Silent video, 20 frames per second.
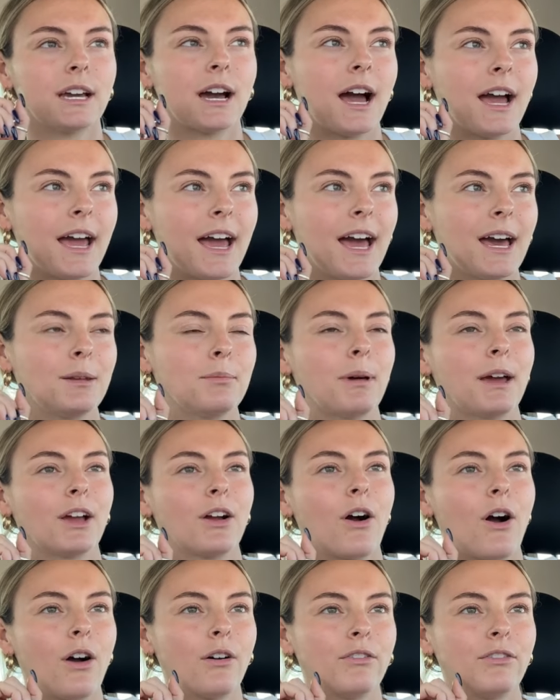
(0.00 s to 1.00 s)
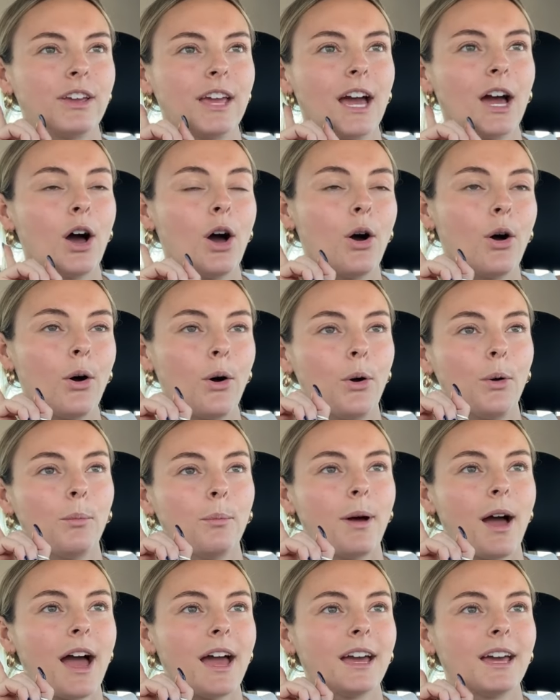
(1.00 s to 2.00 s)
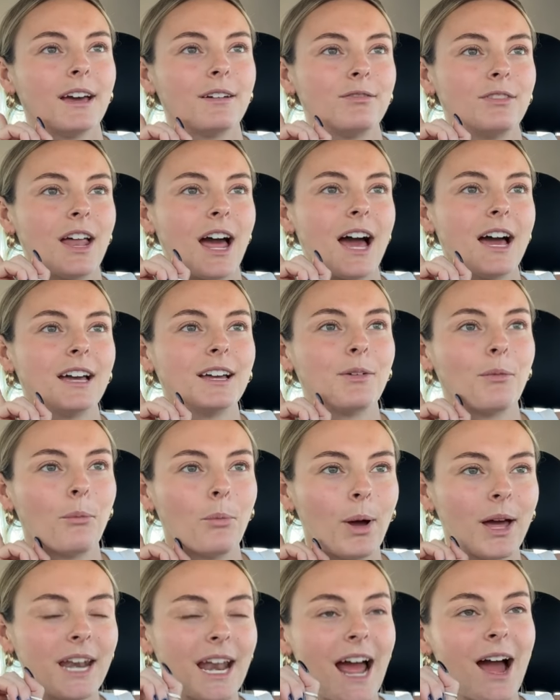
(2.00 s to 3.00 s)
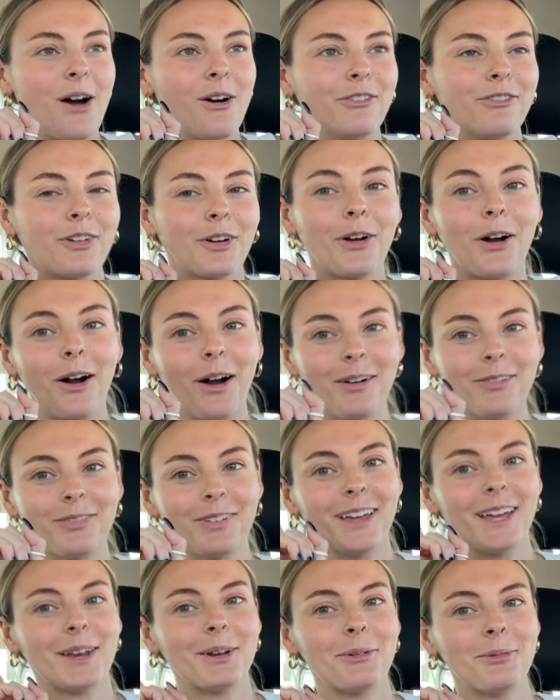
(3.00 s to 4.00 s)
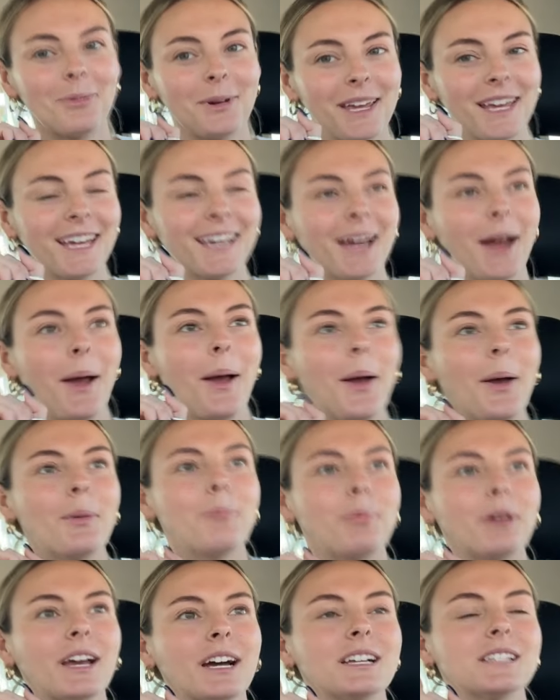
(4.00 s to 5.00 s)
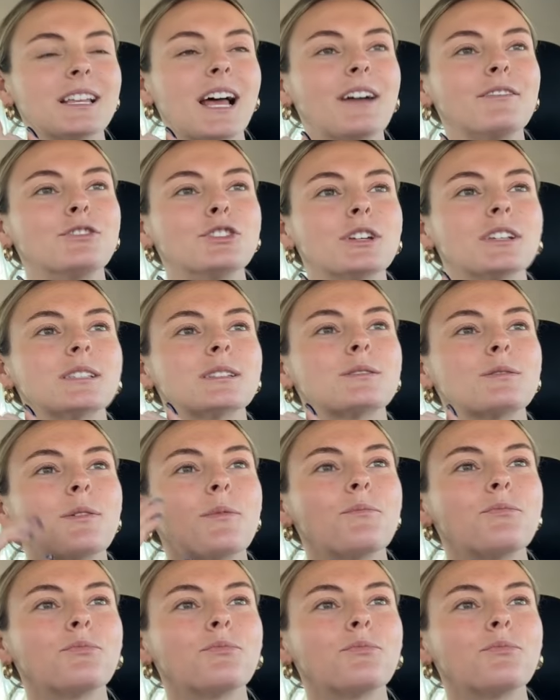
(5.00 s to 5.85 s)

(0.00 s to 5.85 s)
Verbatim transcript: I had my coffee at home I have not went out for coffee in a week because I've just